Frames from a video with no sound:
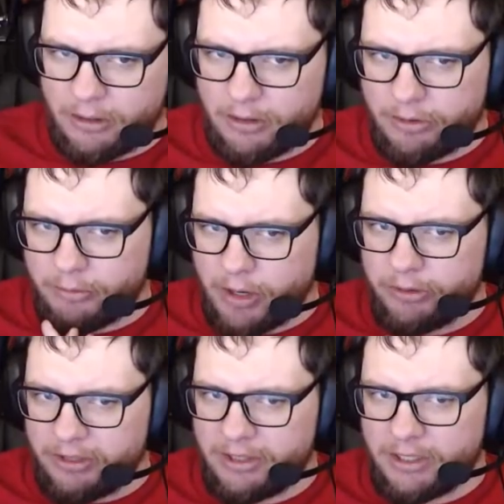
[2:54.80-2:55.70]
Throughout
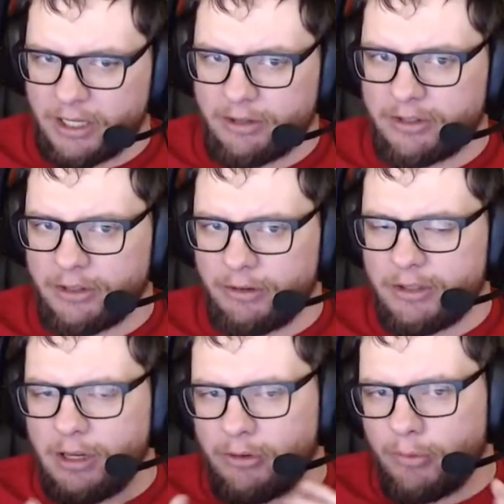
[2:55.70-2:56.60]
this entire series,
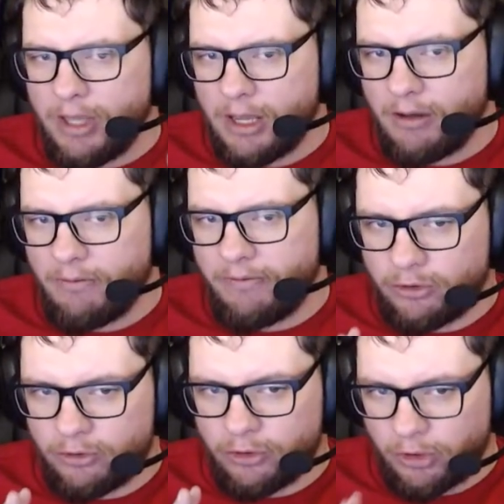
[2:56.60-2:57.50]
we have
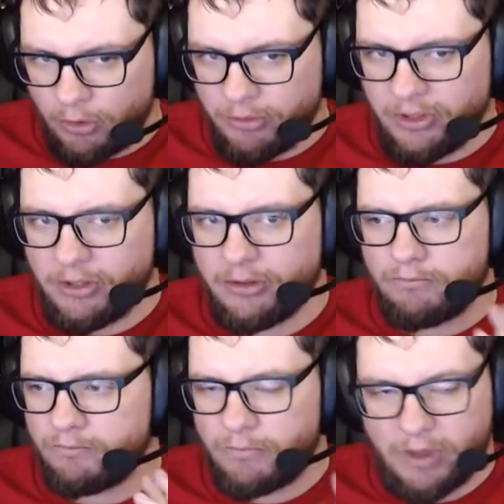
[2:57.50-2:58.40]

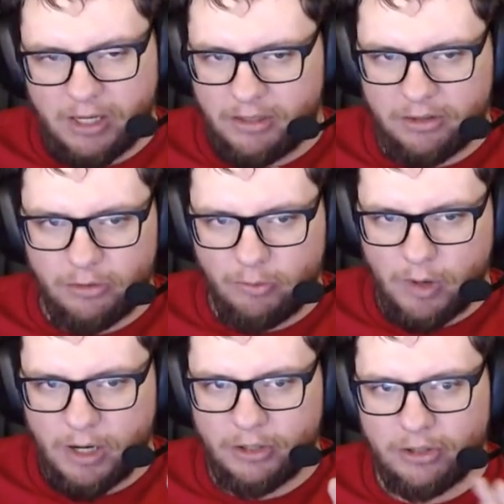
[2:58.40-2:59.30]
chosen things to
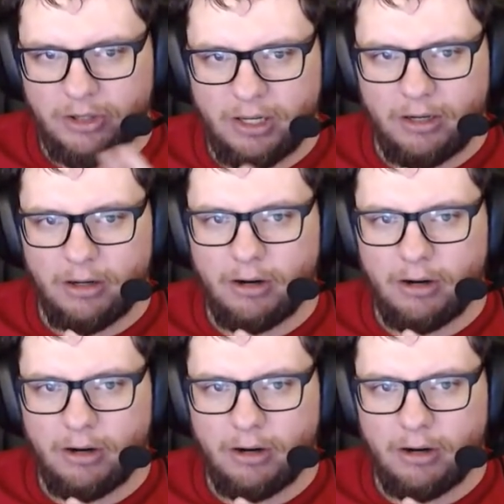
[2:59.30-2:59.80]
watch that are